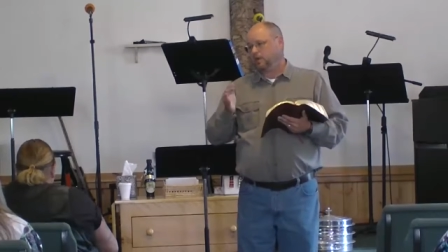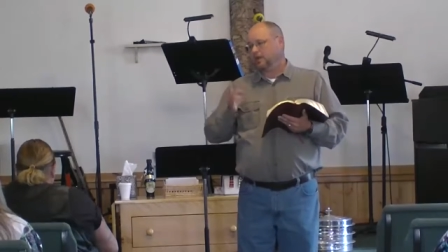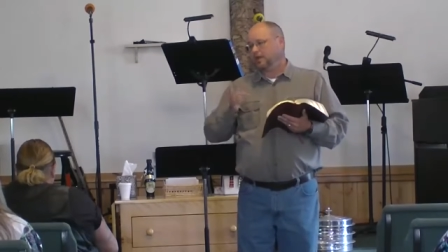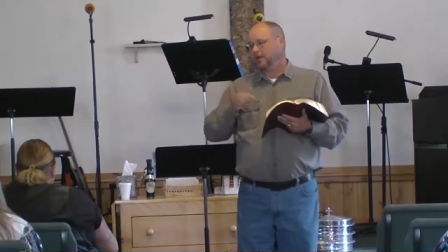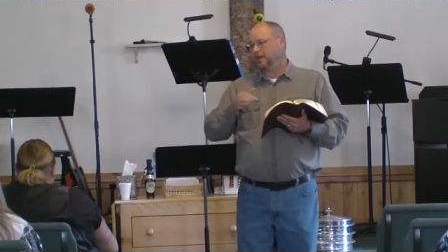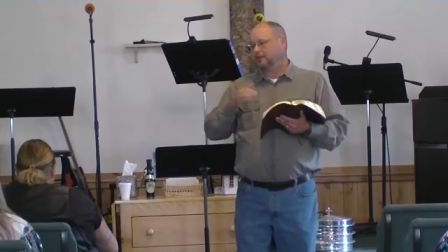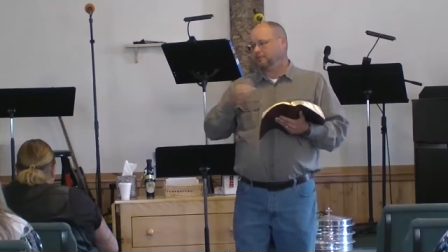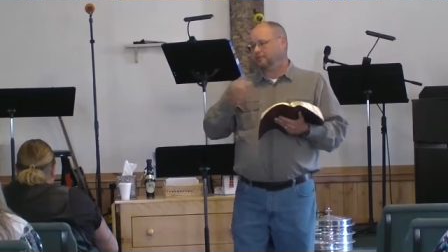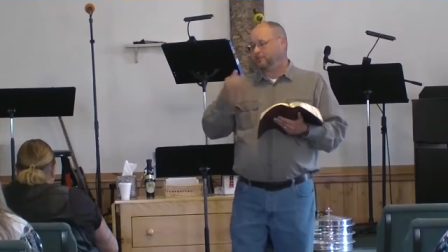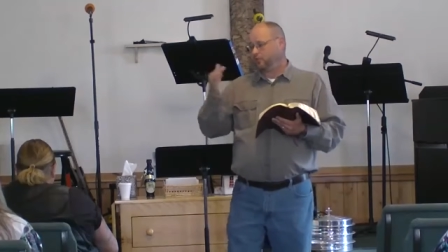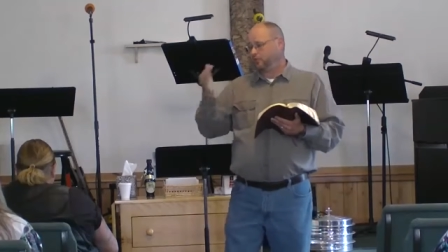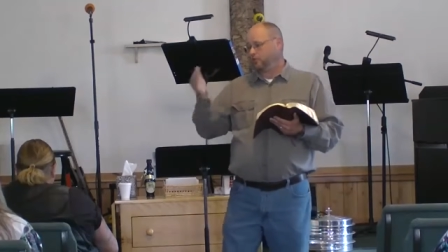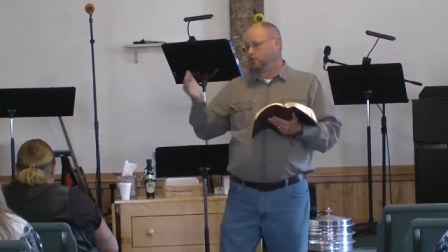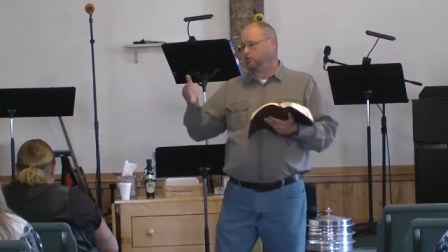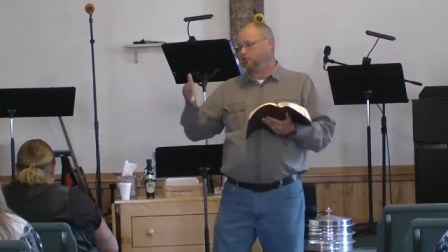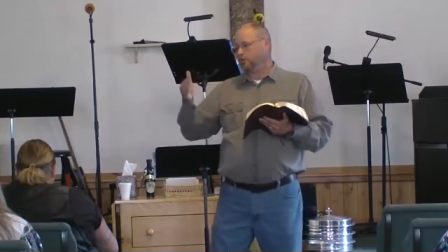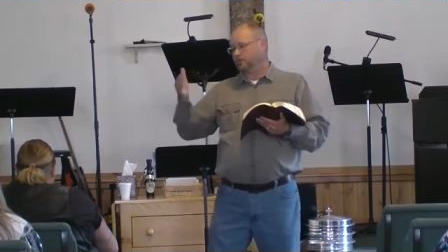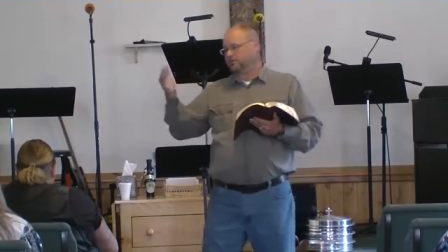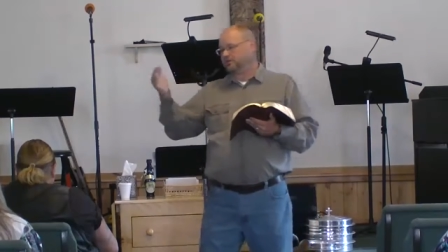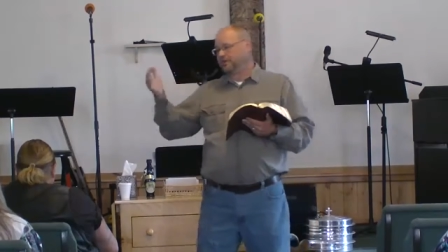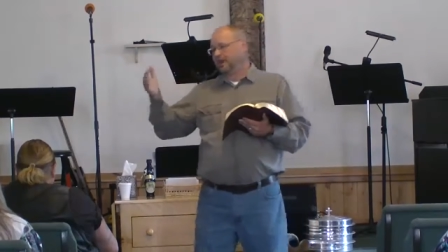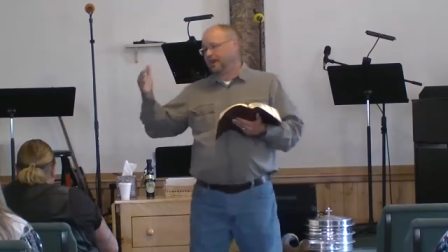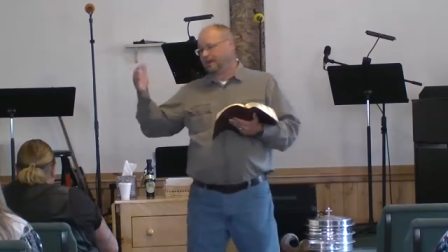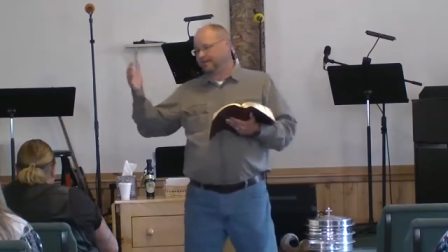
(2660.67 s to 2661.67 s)
If you do
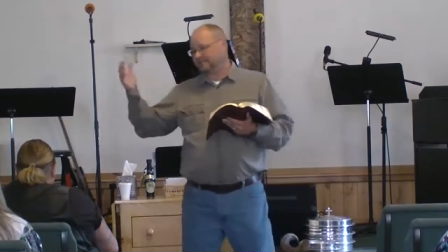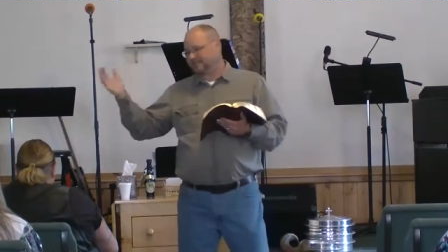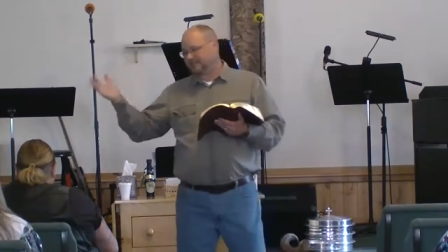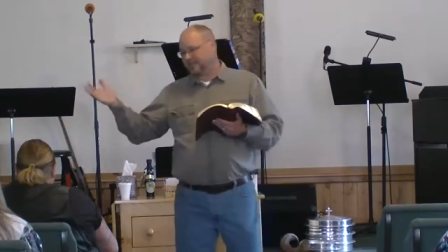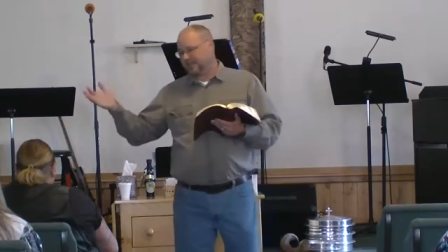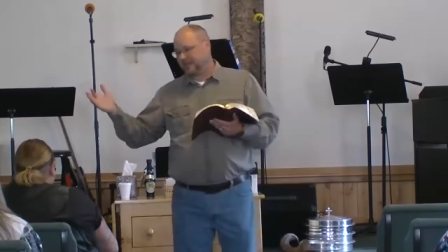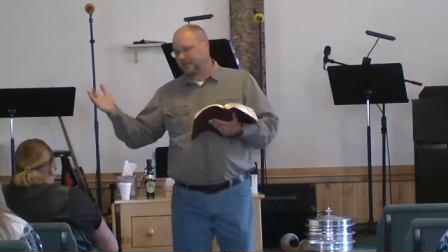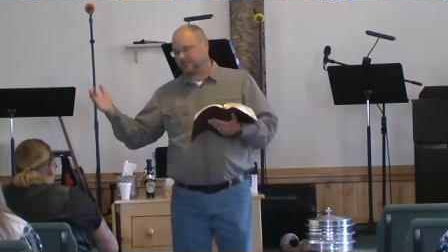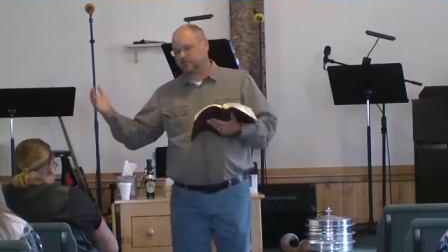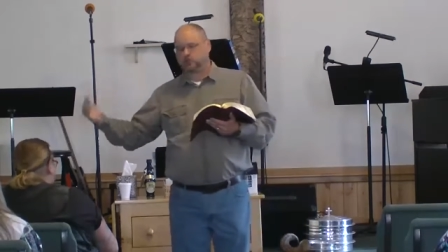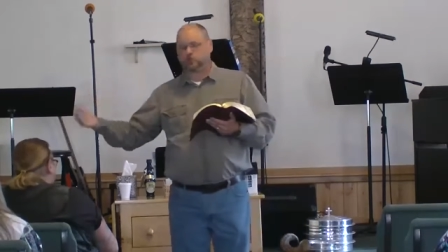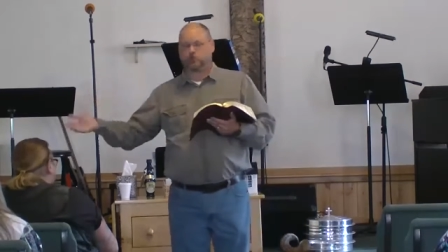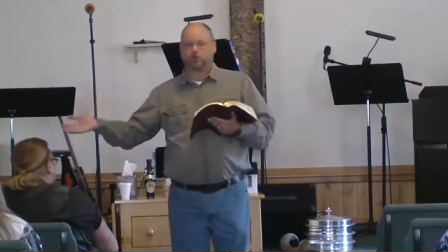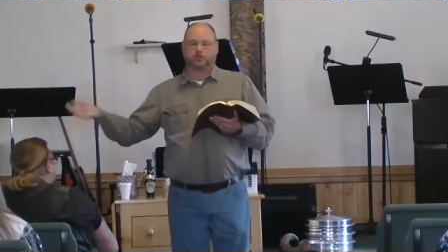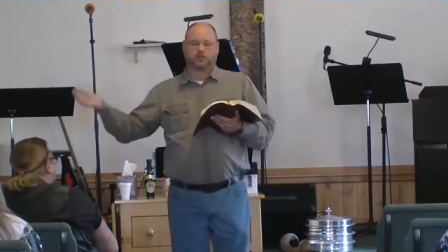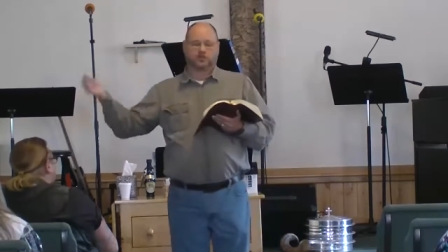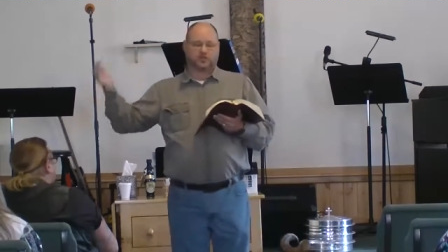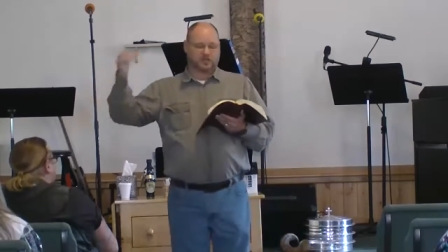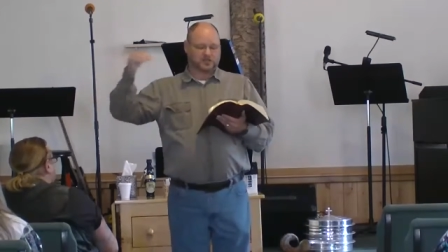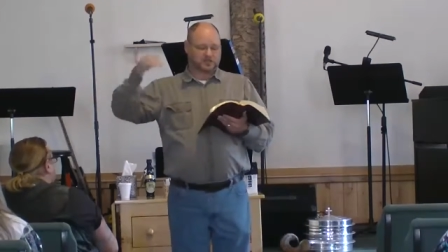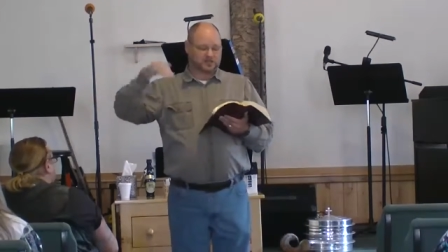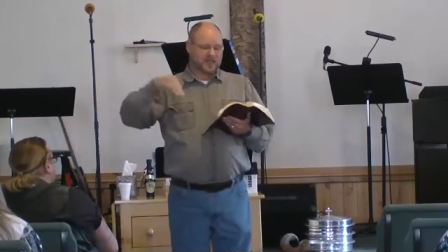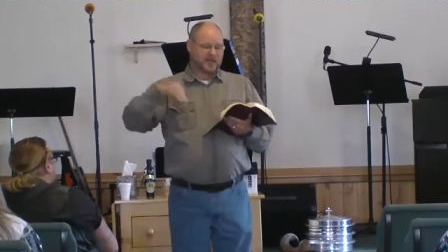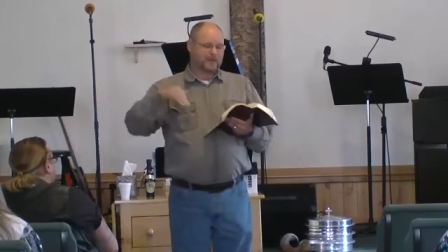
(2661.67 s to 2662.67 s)
as God says, good
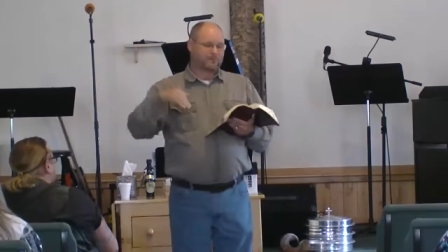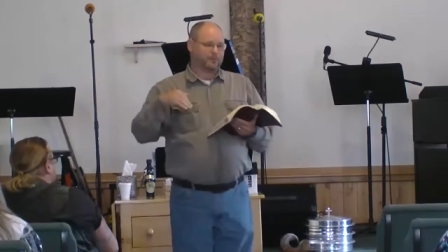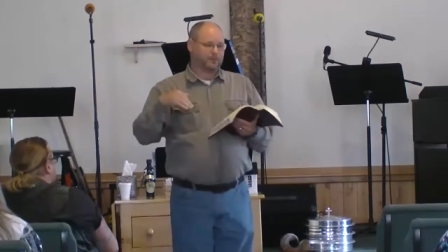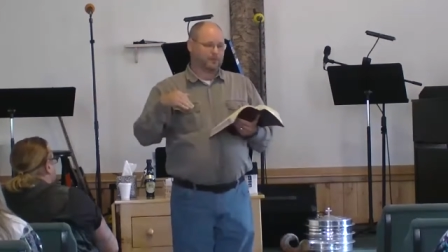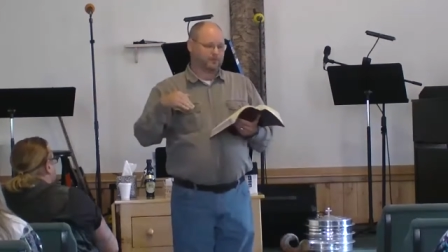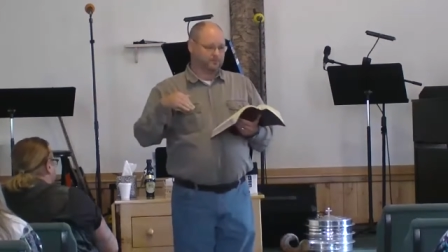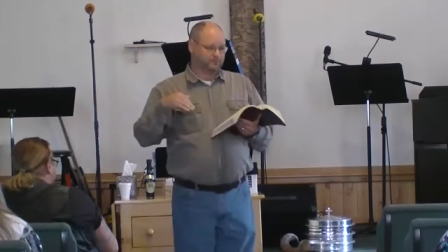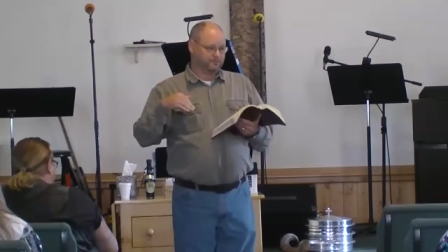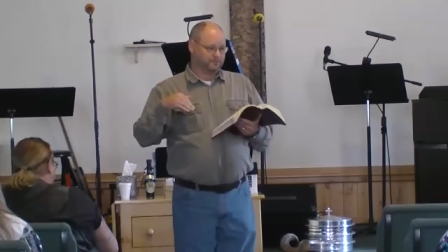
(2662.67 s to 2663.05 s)
things happen.